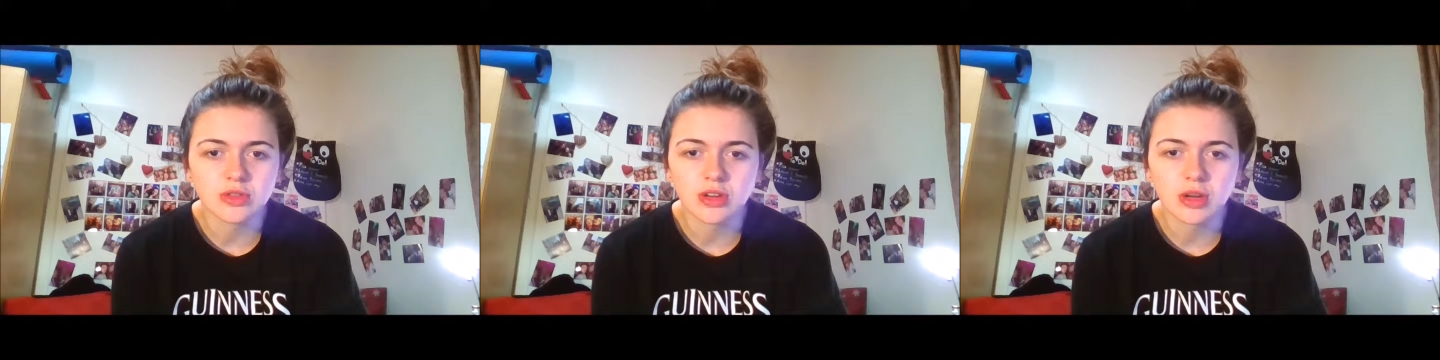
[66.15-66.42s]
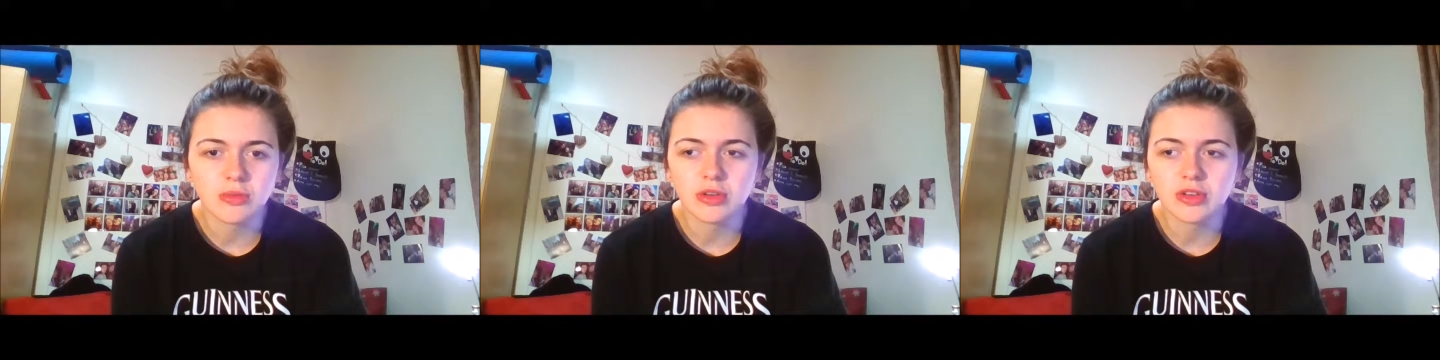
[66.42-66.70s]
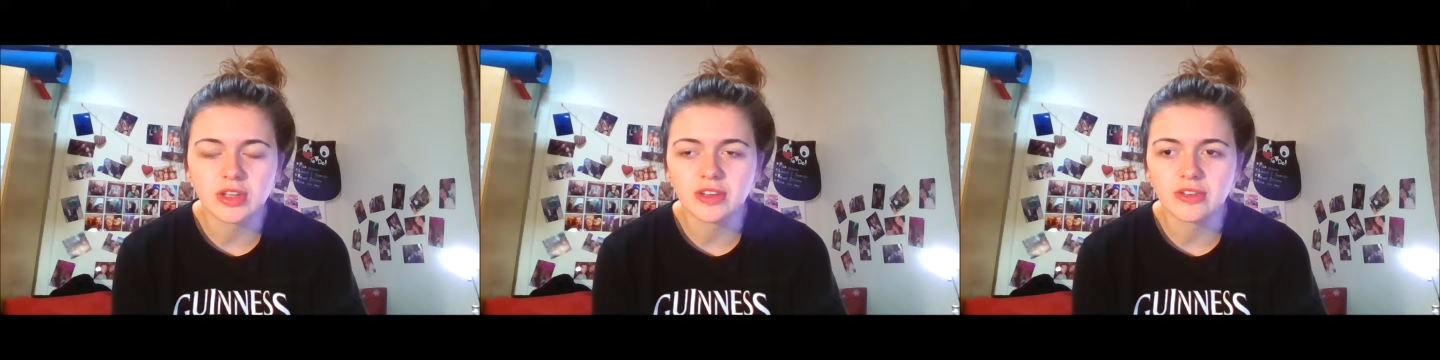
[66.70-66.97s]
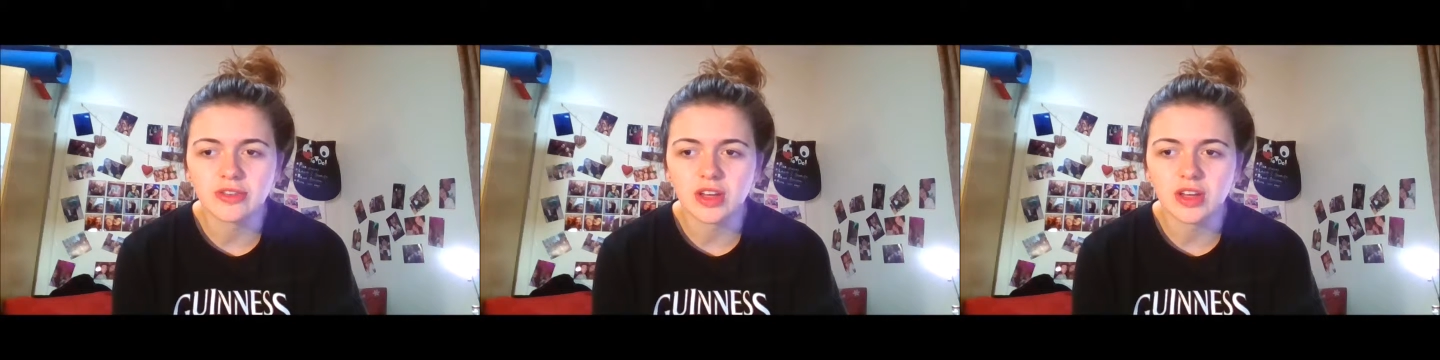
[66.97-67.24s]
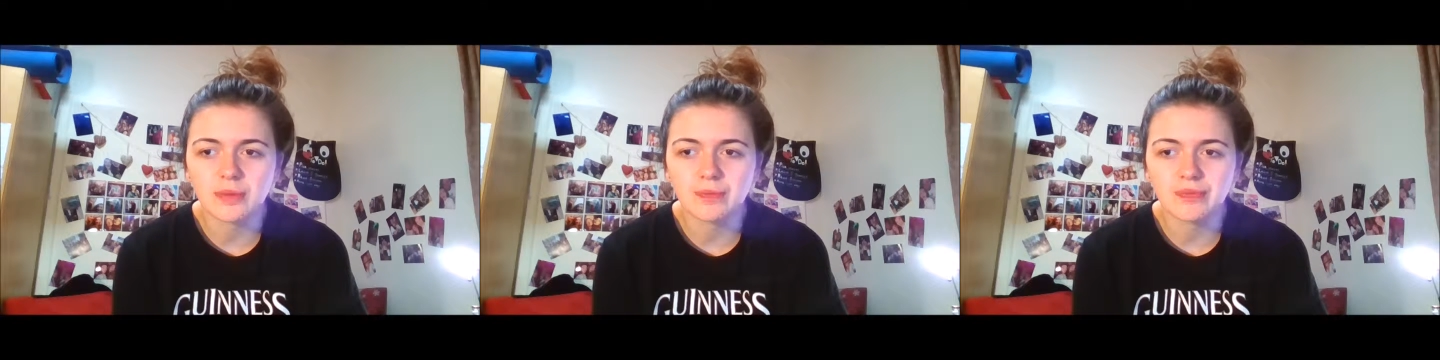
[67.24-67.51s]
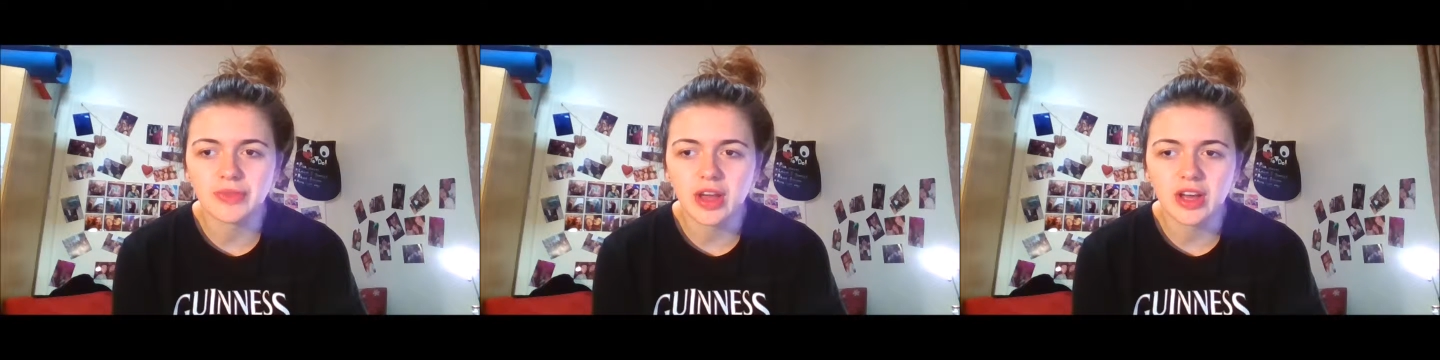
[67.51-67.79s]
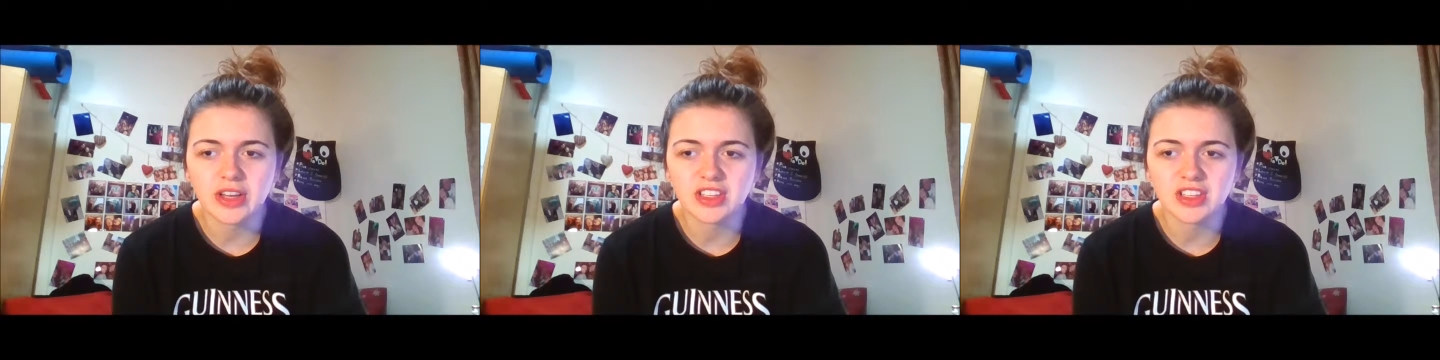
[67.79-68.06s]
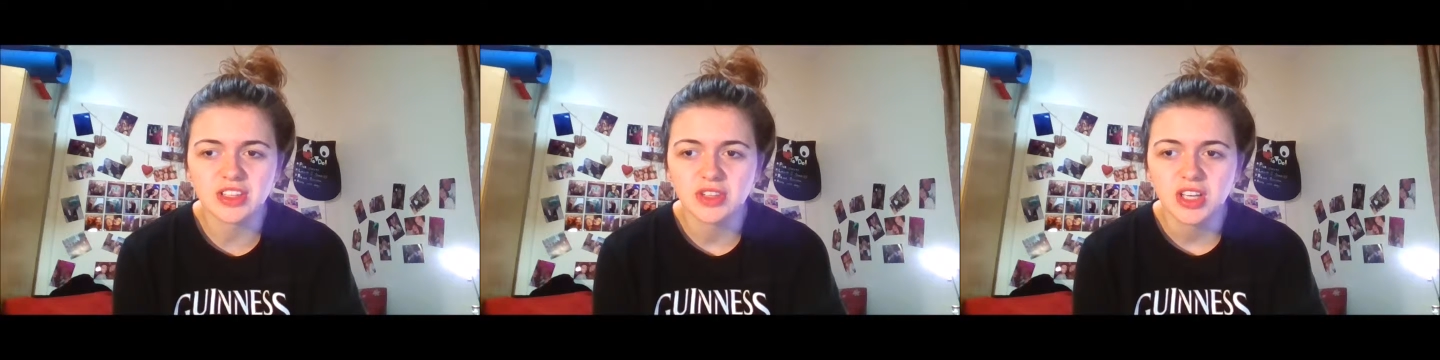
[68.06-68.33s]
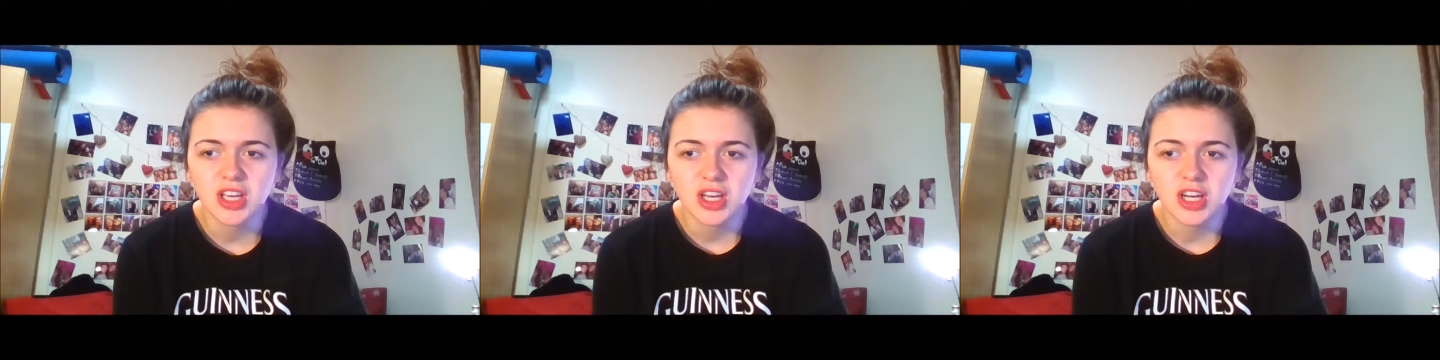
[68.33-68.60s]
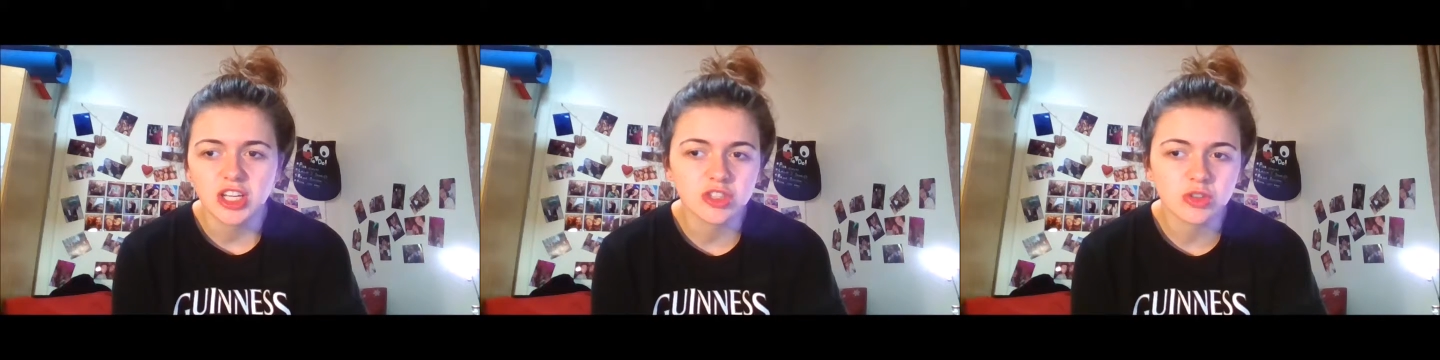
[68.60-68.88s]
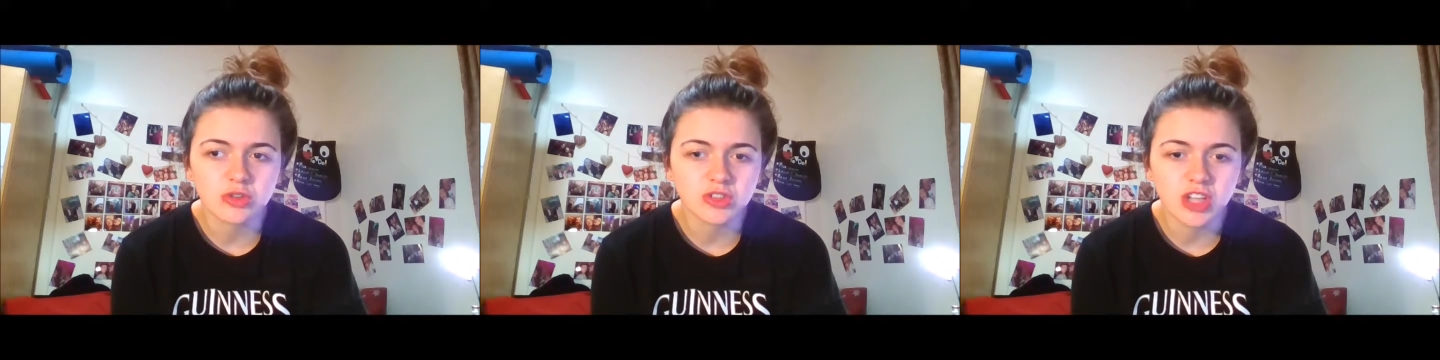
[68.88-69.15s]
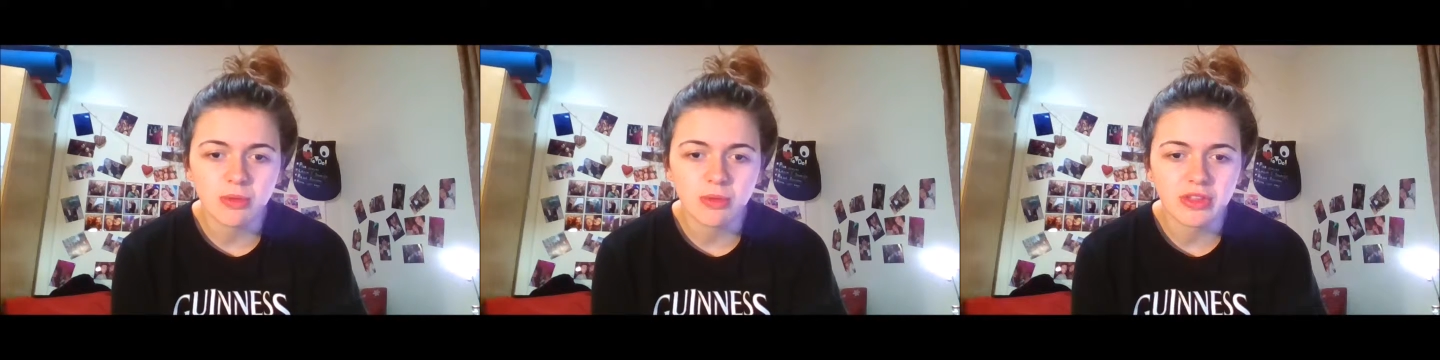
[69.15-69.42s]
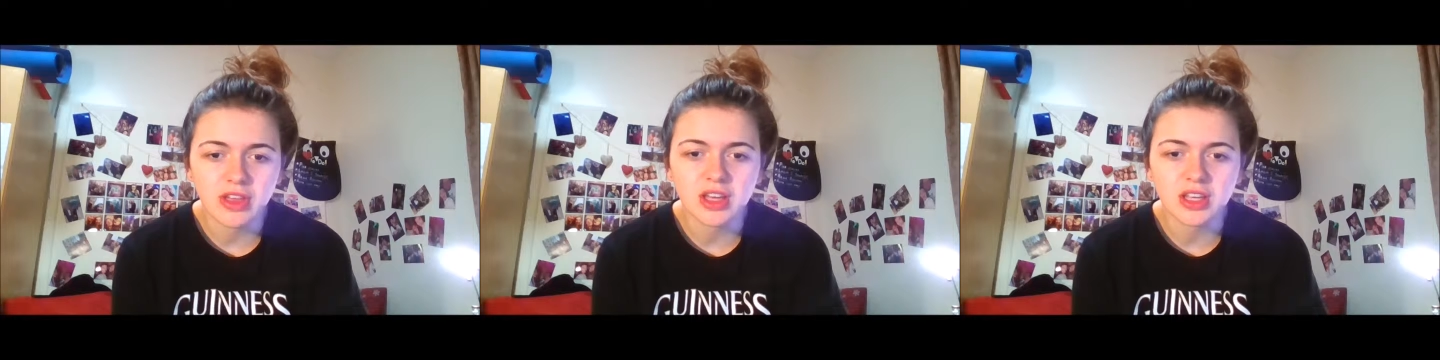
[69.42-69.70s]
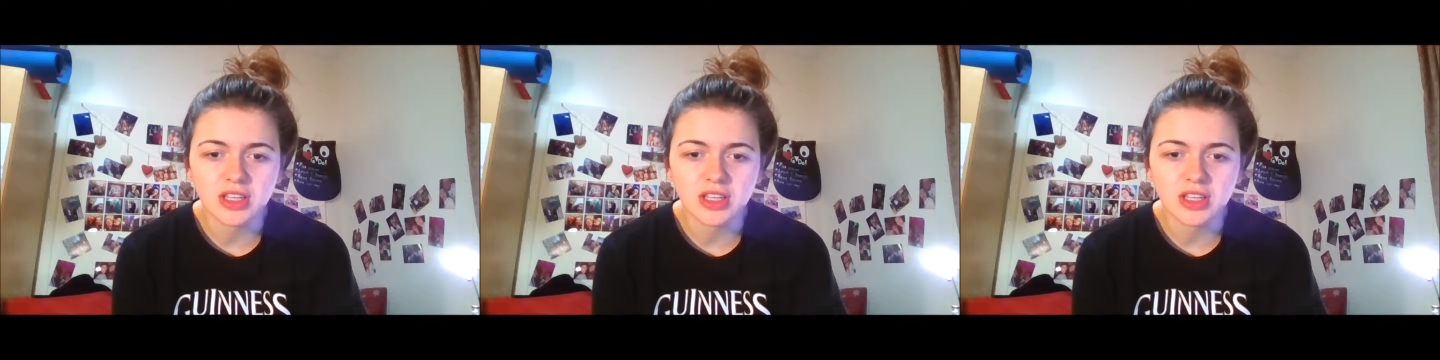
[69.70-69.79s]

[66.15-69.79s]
or I'm not looking for like a short-term thing.